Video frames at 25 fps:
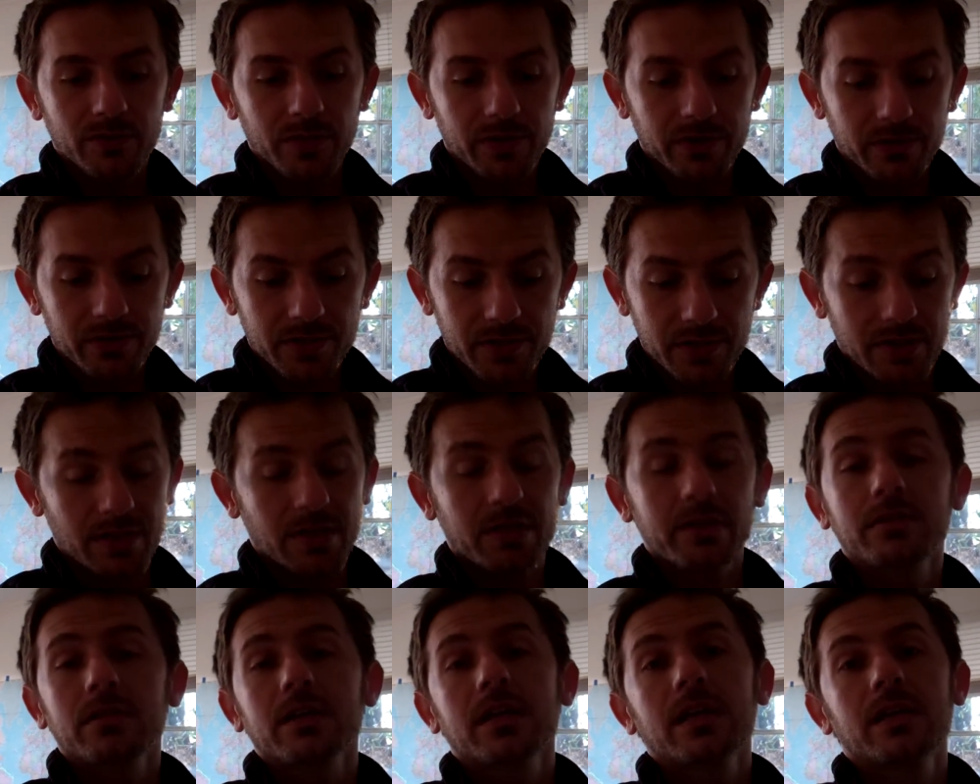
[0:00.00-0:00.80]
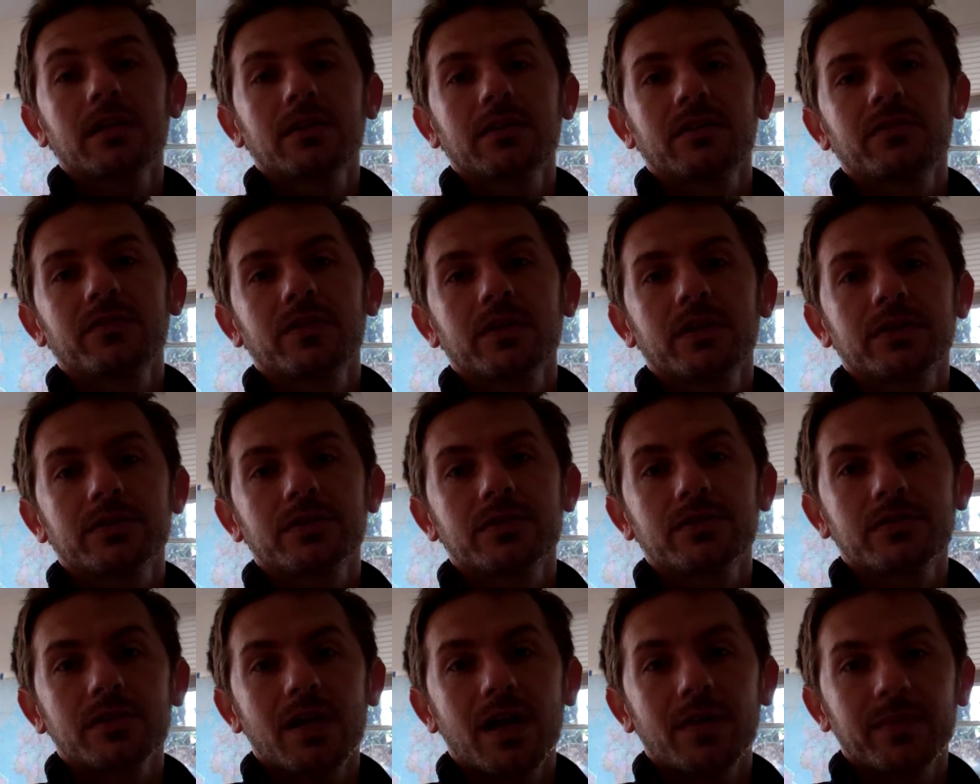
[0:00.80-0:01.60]
but there's another kid in the village
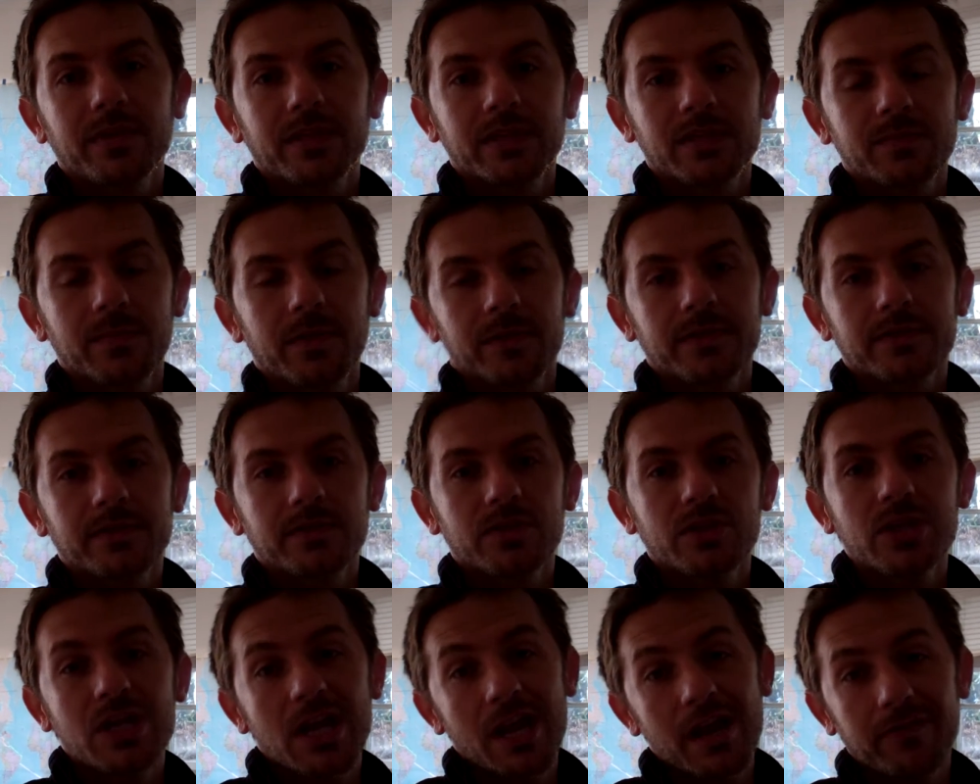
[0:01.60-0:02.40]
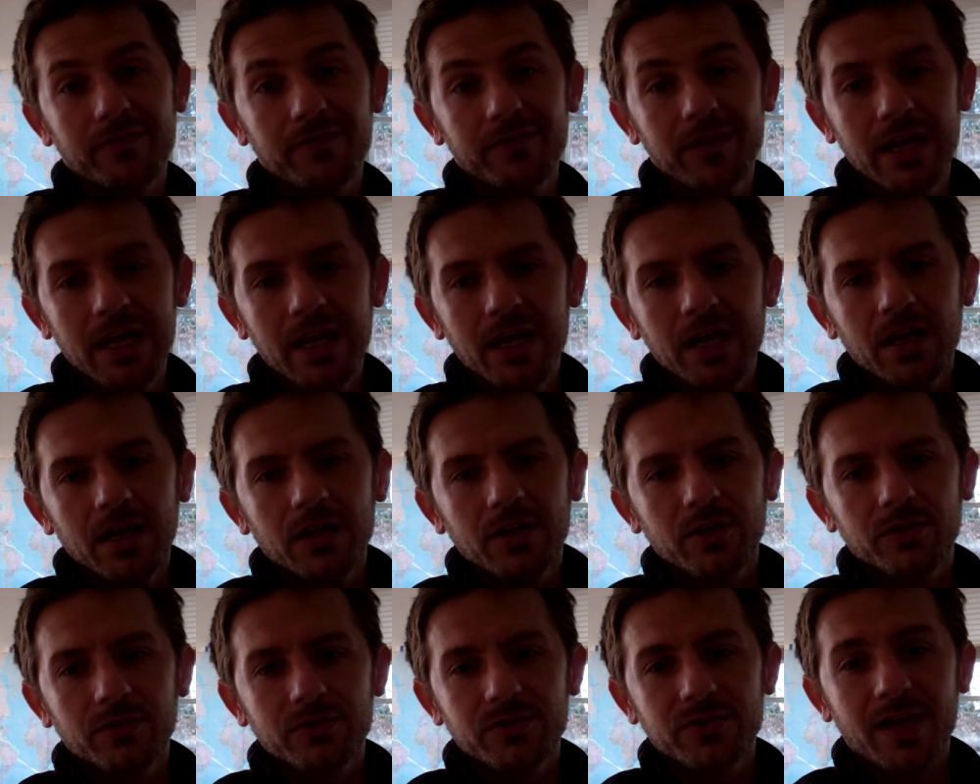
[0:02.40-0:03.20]
who's not being sponsored, Jeff,
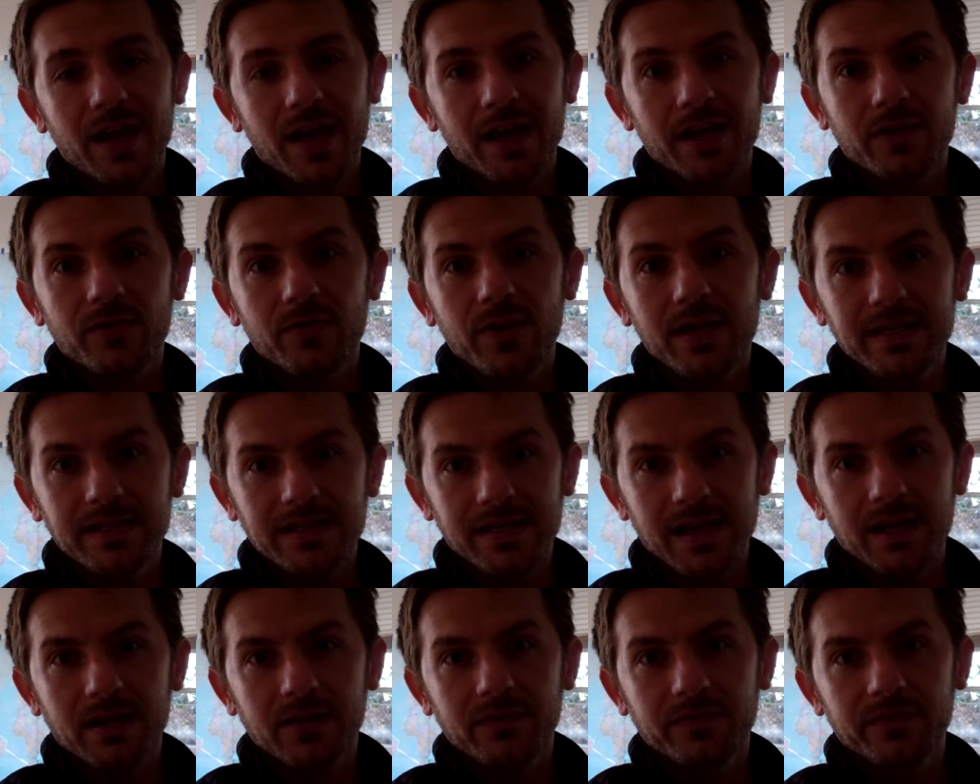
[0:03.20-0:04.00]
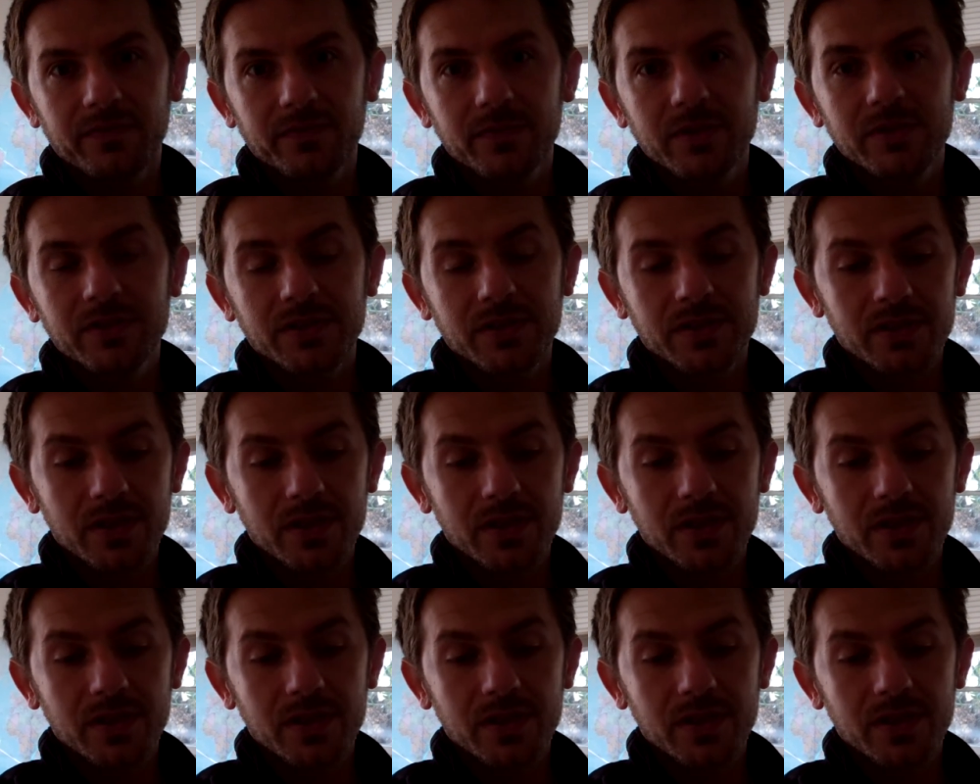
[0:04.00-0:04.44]
who's got a great talent for music.